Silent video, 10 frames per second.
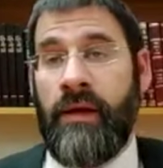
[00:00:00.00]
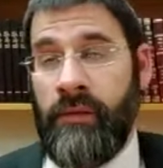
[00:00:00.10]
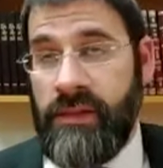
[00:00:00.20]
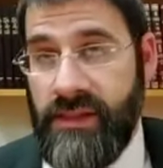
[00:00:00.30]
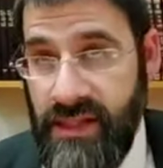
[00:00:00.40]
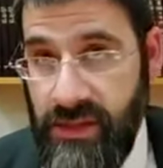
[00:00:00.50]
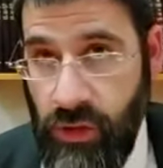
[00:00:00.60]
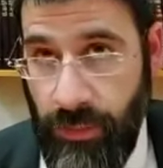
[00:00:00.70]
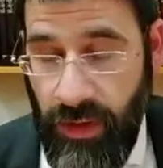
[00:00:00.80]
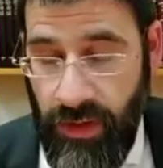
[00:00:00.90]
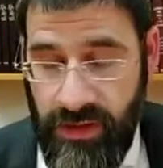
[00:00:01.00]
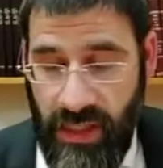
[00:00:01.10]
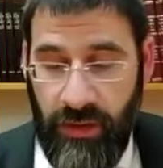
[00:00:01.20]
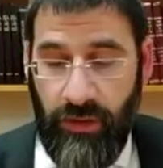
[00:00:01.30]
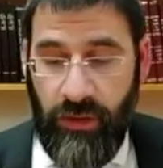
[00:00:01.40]
It says these korbanos
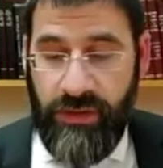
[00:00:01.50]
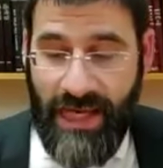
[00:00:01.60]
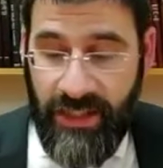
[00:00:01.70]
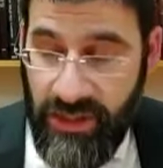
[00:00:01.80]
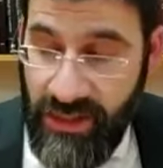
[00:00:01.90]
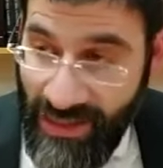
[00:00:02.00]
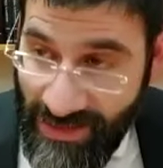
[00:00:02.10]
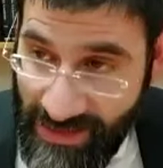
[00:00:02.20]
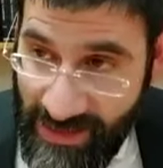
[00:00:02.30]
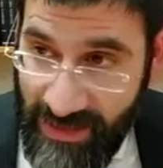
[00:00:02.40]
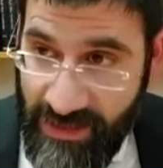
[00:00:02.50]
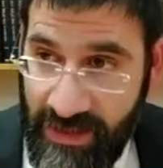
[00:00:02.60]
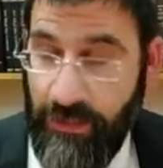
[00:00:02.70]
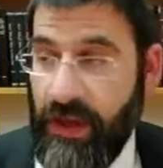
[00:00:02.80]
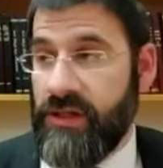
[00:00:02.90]
are not actually listed
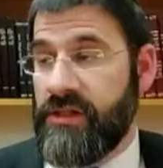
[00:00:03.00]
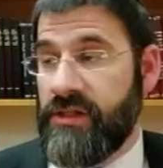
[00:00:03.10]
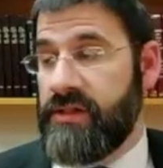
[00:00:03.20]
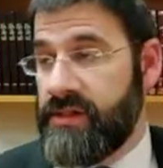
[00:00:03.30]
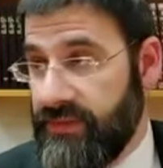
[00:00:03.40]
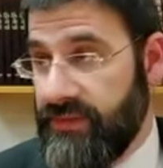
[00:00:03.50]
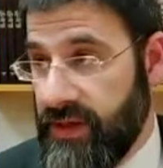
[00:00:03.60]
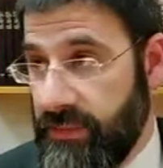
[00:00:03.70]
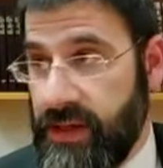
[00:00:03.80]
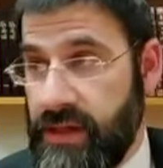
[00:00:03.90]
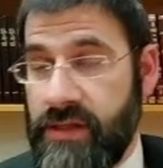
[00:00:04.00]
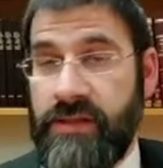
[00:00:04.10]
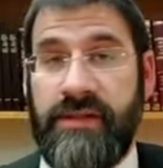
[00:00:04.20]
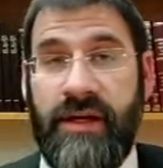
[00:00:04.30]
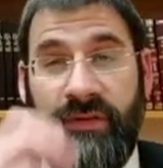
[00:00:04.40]
in Parshas Tetzaveh. In Parshas
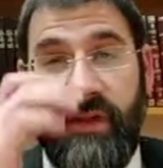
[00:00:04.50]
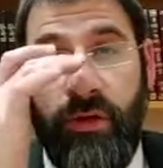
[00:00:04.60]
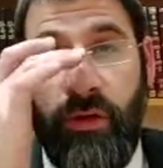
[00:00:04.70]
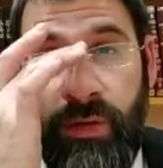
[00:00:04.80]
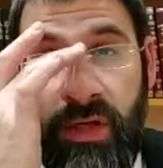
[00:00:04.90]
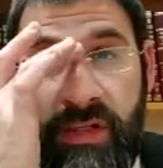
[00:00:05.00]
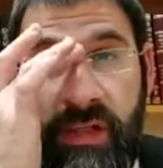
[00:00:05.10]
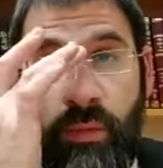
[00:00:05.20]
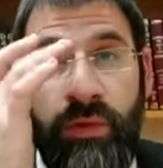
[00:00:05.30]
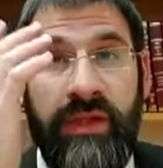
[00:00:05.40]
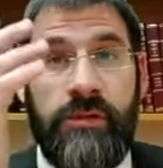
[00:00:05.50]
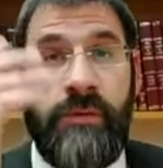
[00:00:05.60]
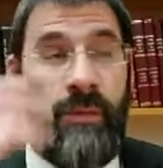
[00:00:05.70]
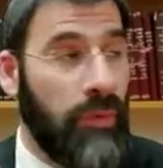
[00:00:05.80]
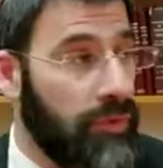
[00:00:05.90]
Tetzaveh, the korbanos that will need to
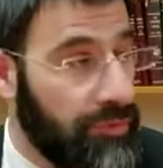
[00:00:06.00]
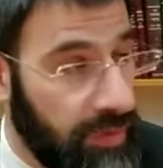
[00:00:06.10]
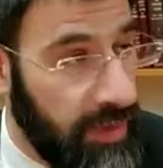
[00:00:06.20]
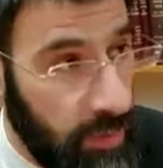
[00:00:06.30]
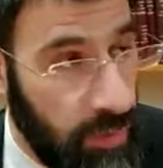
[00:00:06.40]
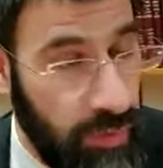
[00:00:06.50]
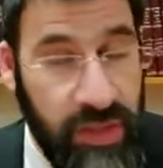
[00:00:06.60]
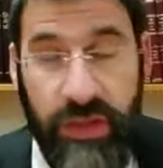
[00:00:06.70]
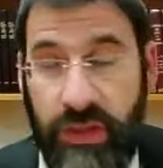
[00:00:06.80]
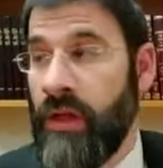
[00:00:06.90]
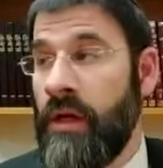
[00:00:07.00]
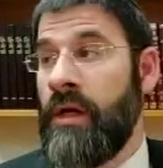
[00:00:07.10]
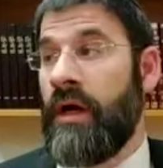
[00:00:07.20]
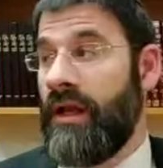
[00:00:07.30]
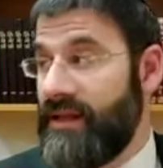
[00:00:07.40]
be brought for the inauguration
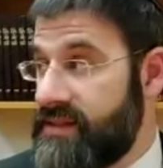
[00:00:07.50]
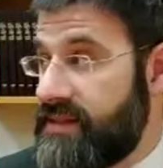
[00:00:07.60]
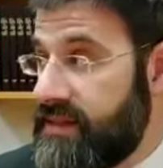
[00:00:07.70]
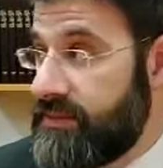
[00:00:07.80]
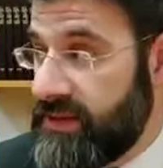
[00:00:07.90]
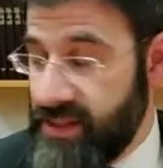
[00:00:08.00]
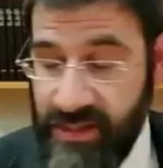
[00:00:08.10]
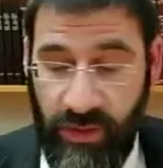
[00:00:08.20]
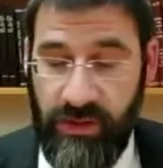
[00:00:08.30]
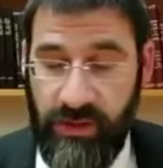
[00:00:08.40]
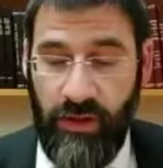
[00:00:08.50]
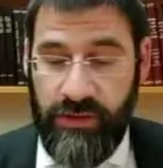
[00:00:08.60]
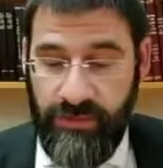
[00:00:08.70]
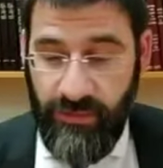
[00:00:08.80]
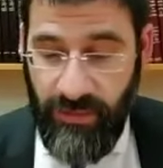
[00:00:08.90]
are listed, but these ones are not.